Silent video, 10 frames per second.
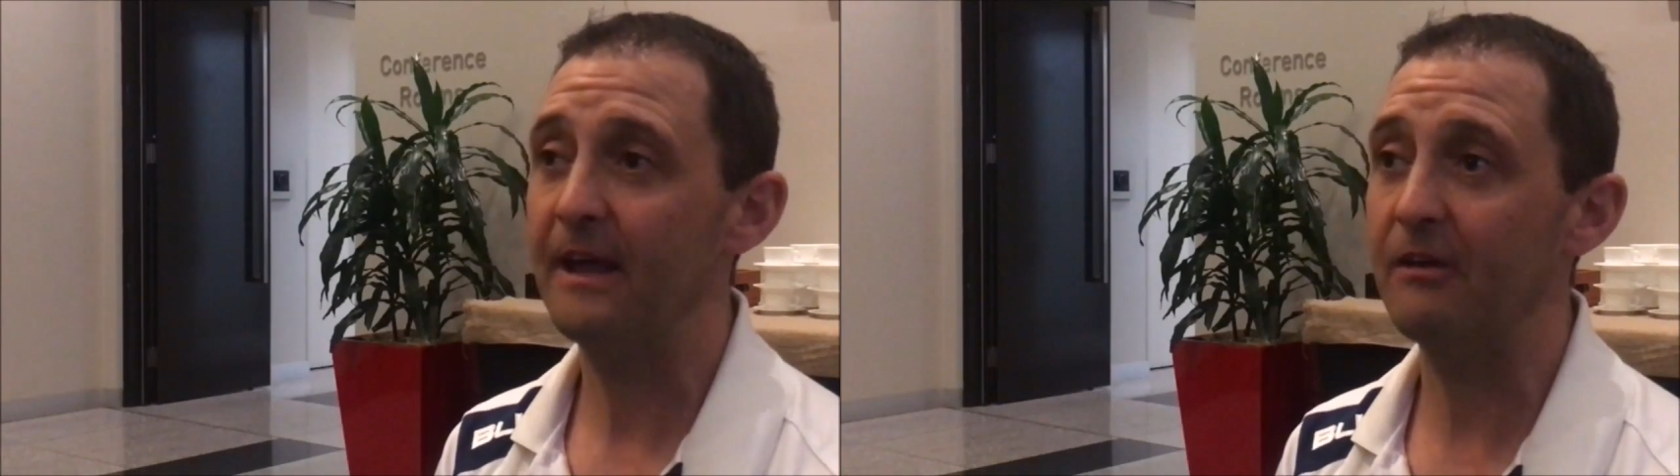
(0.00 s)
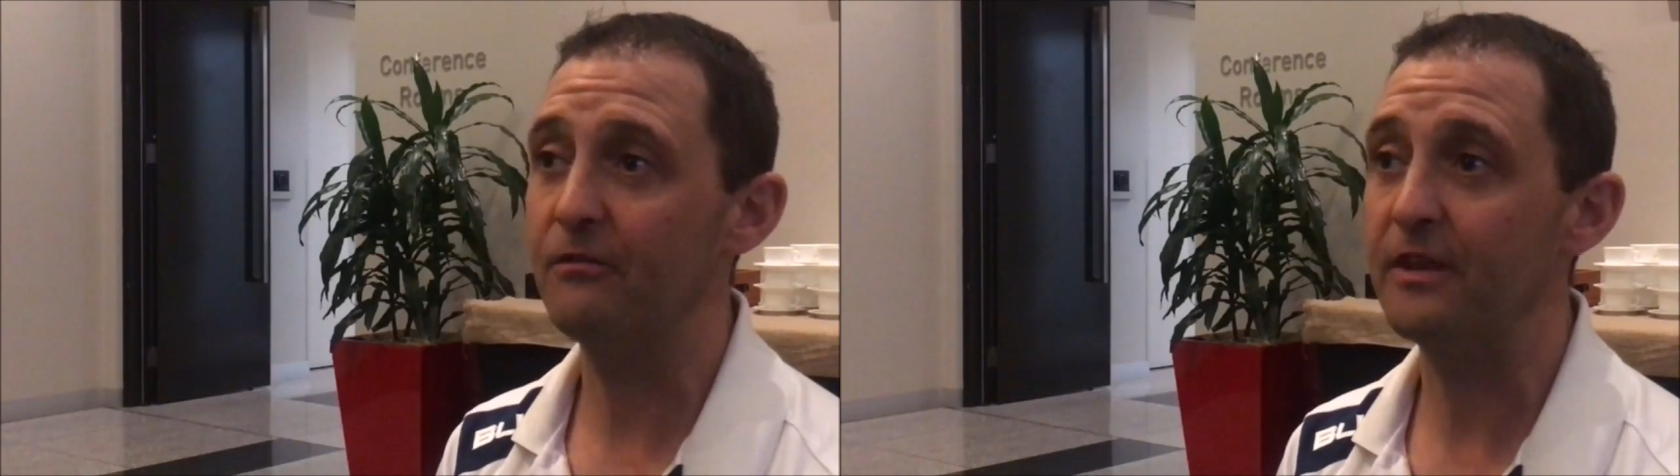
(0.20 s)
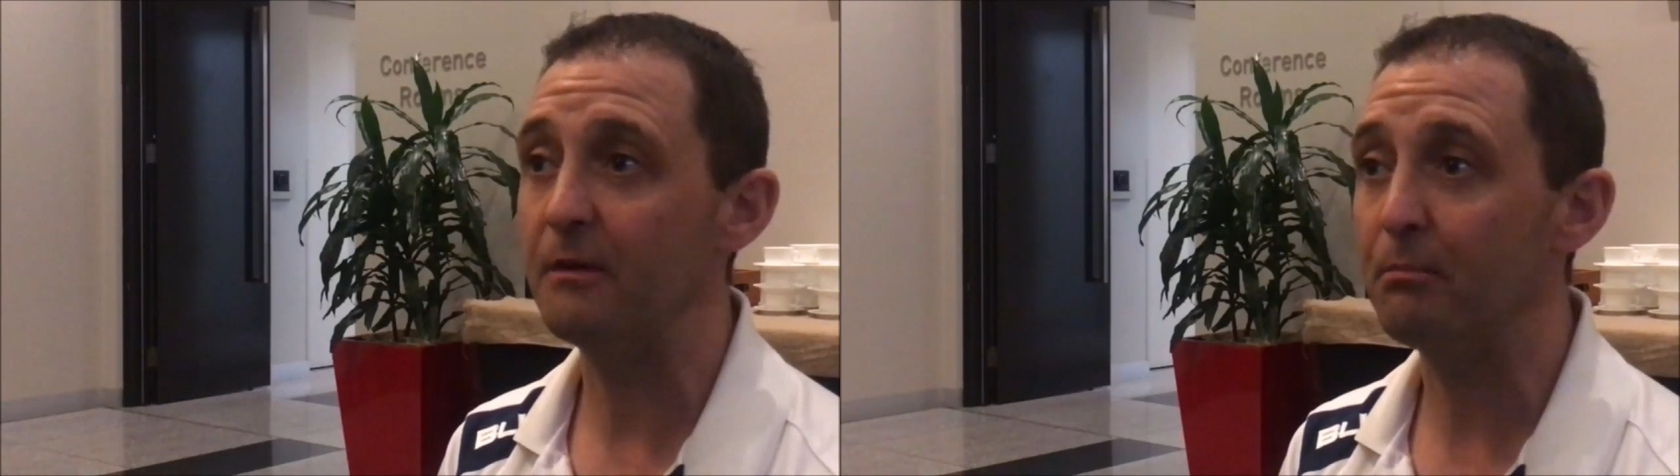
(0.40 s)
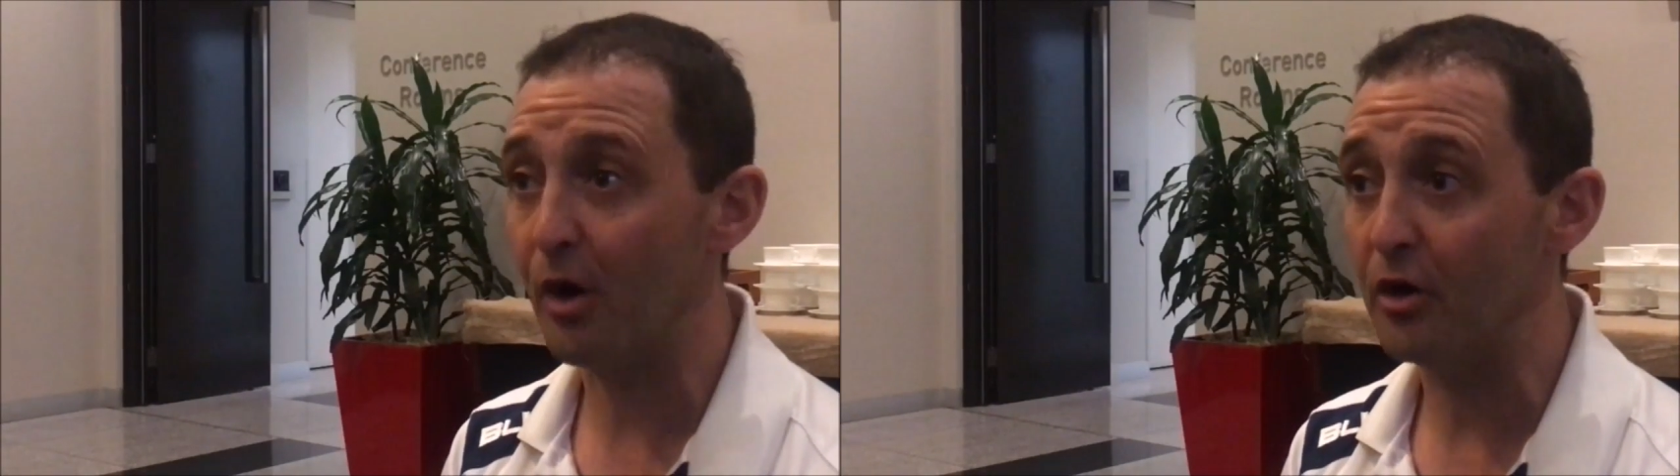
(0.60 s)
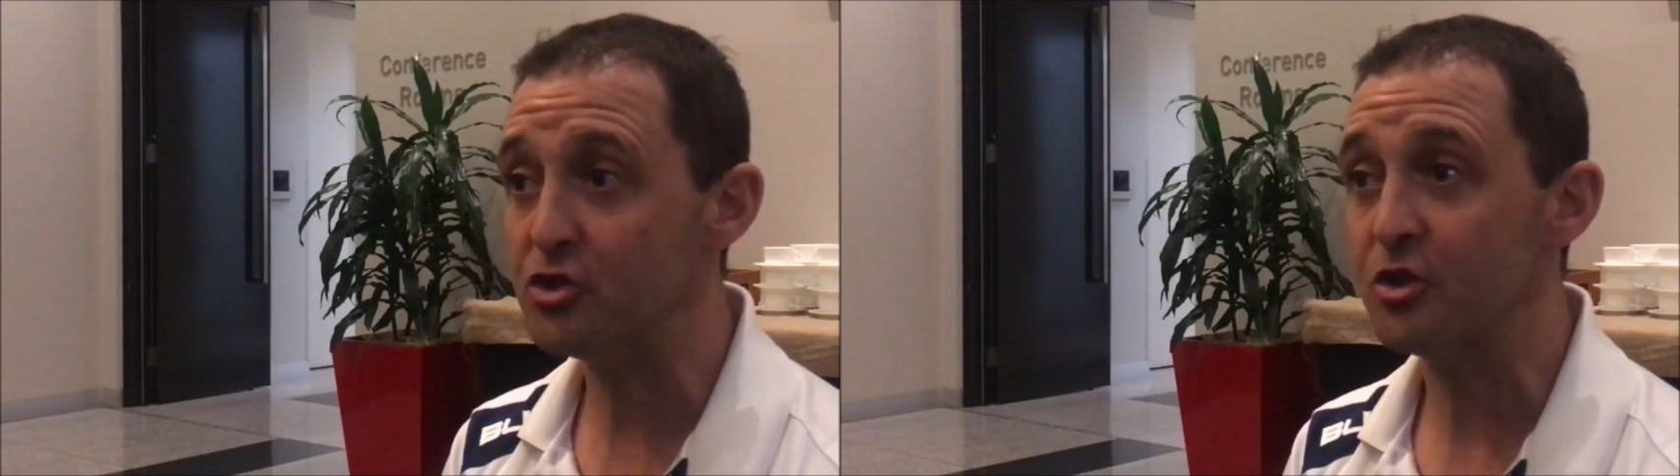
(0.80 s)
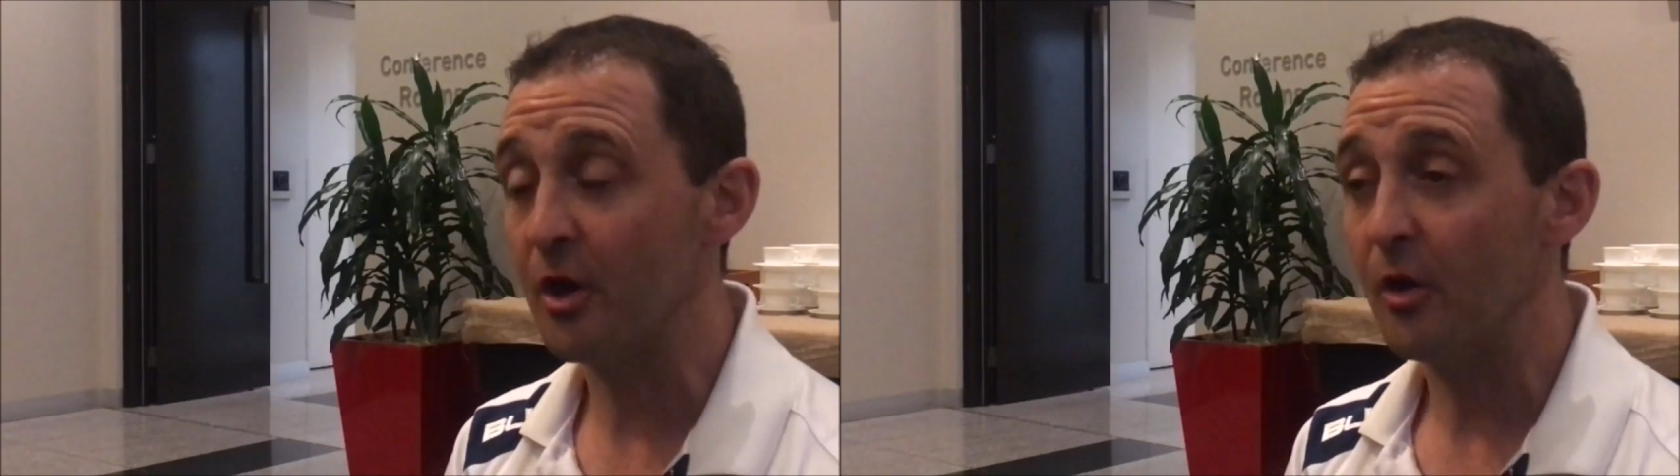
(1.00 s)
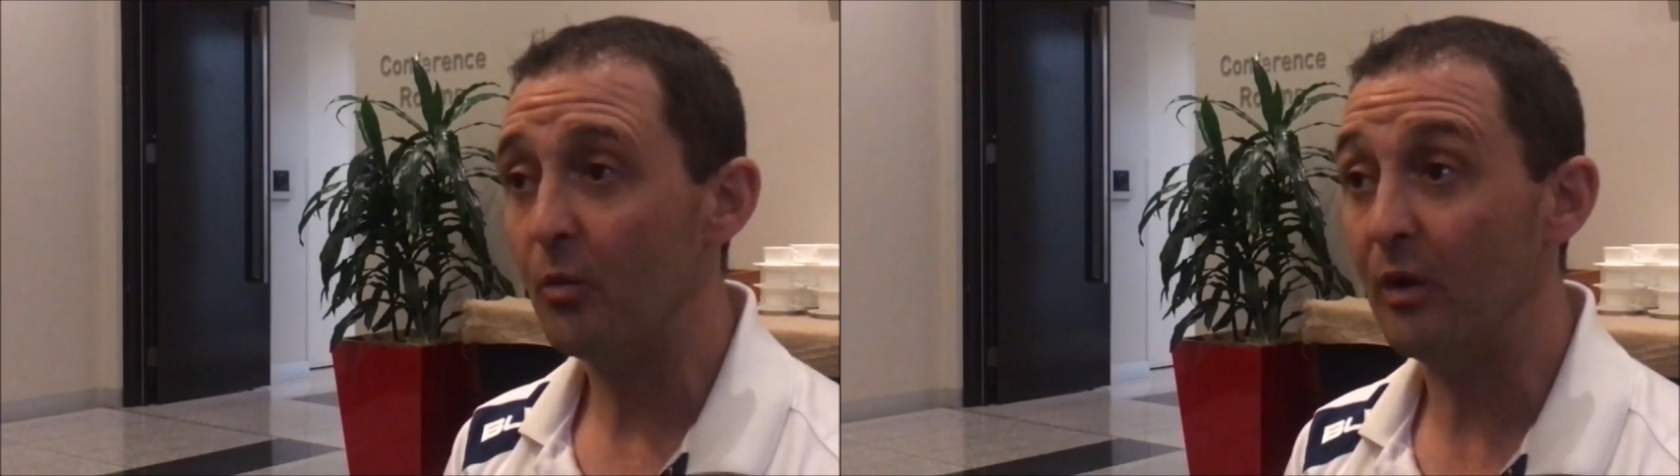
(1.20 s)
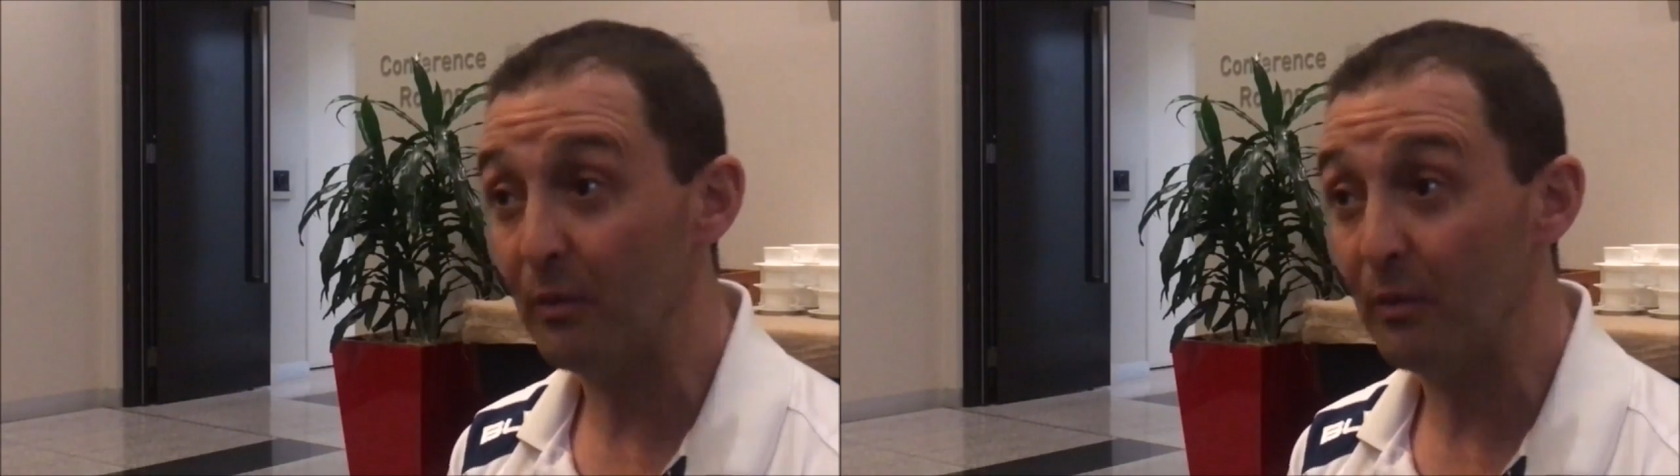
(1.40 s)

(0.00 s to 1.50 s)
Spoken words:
have the approach where